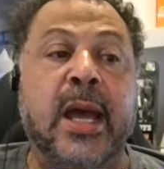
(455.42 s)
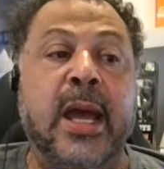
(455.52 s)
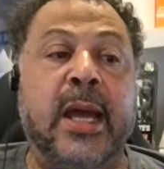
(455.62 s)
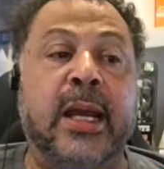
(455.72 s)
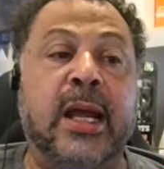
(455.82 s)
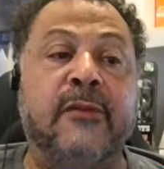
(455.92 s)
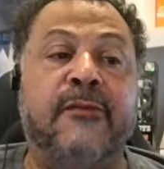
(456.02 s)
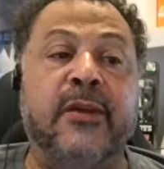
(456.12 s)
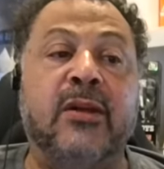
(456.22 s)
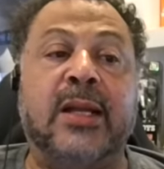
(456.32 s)
And I
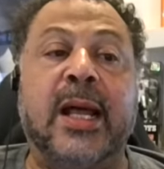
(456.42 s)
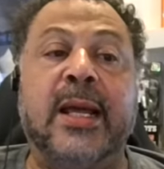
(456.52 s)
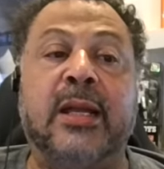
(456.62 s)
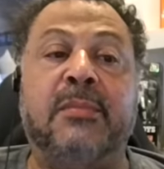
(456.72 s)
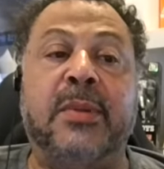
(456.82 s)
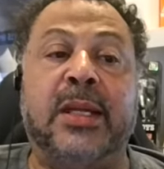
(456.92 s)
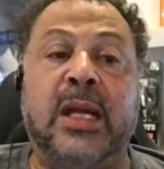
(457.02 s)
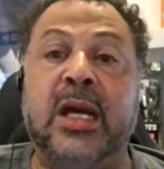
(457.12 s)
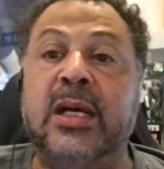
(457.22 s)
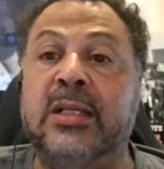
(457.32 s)
feel like
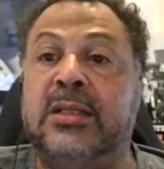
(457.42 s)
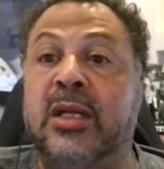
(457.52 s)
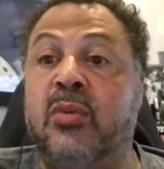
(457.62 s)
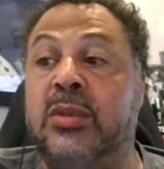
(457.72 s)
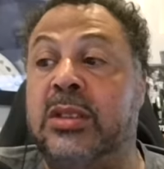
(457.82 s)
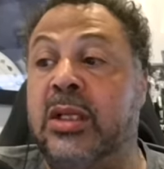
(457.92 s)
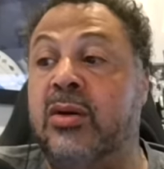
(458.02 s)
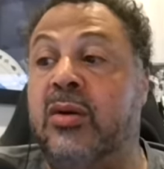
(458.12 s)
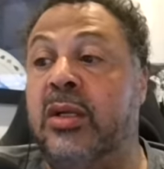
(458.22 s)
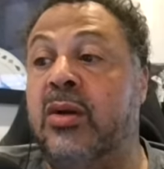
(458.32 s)
because he was
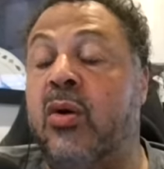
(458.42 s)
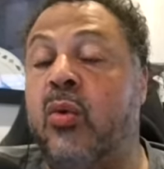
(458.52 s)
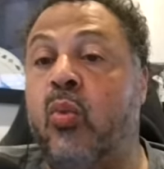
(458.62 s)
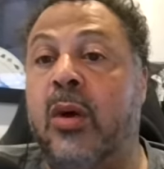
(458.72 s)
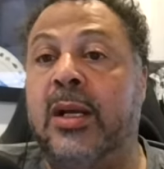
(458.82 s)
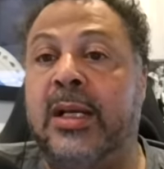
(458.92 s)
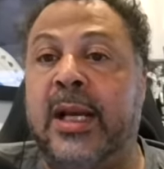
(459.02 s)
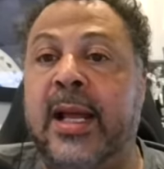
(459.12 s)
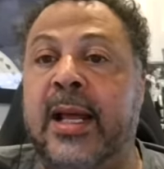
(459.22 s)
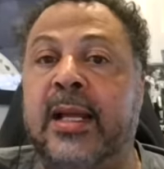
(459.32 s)
literally on one
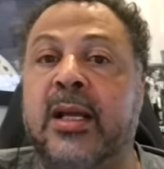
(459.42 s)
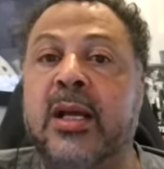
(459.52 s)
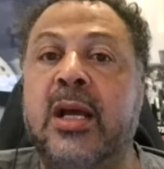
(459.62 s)
leg,